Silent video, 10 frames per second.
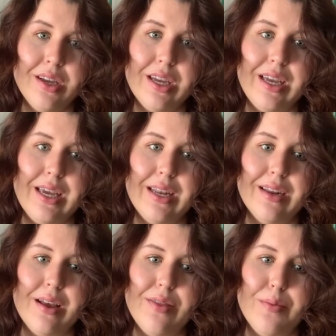
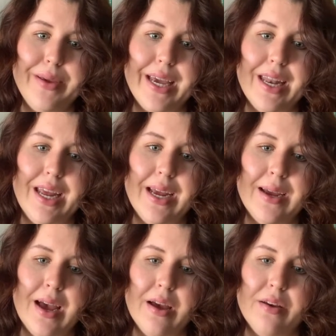in the
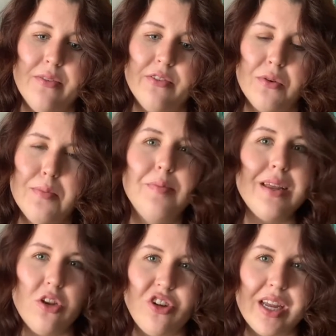beginning of, or
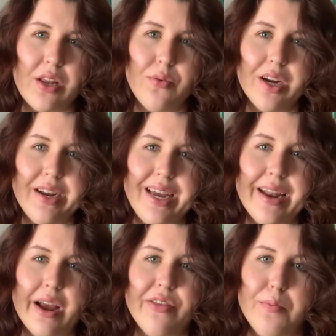mid-January, and
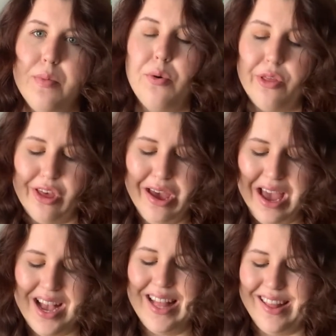I got them both.
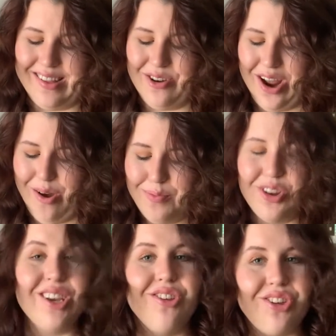And so now I'm
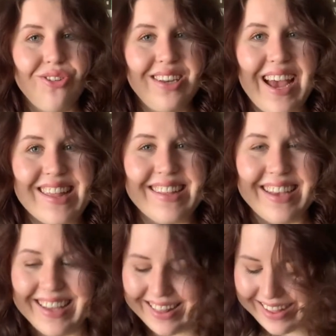doing 2 test
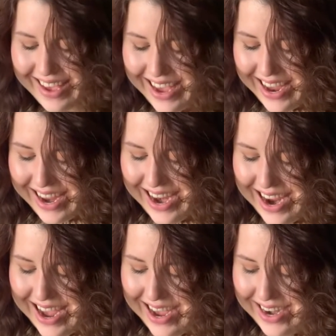knits,
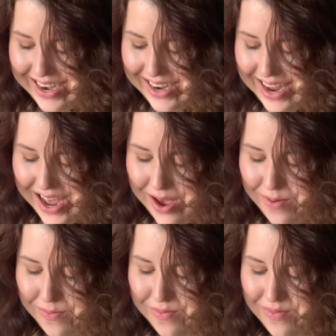and it's
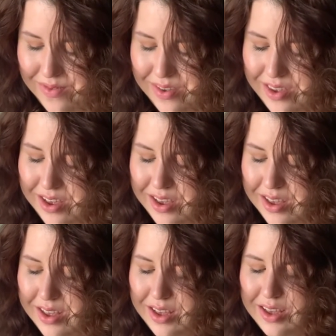
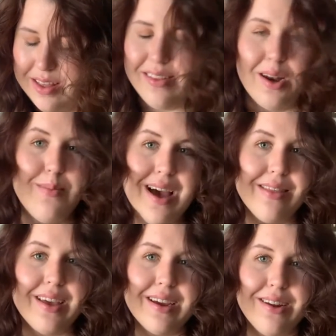not a bad
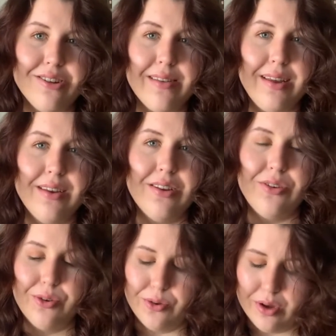thing. I just need
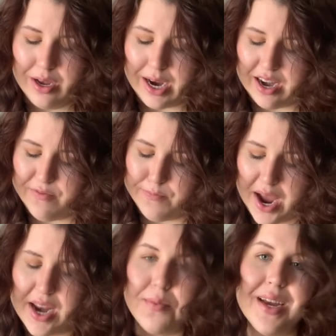to kind of
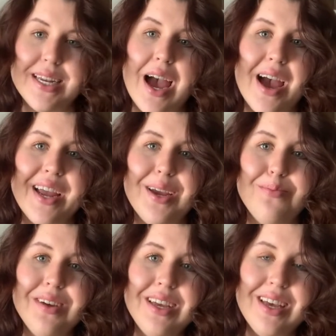bide my
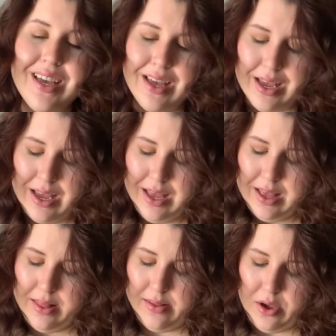time.
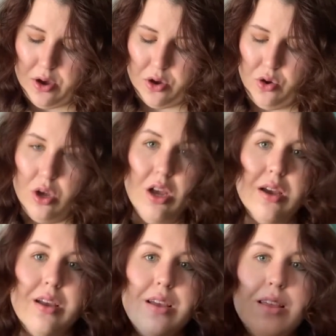And so
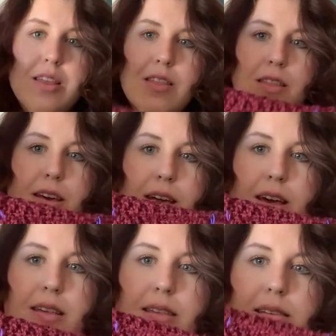
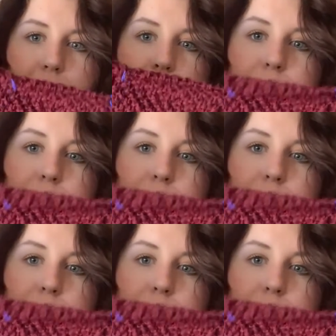this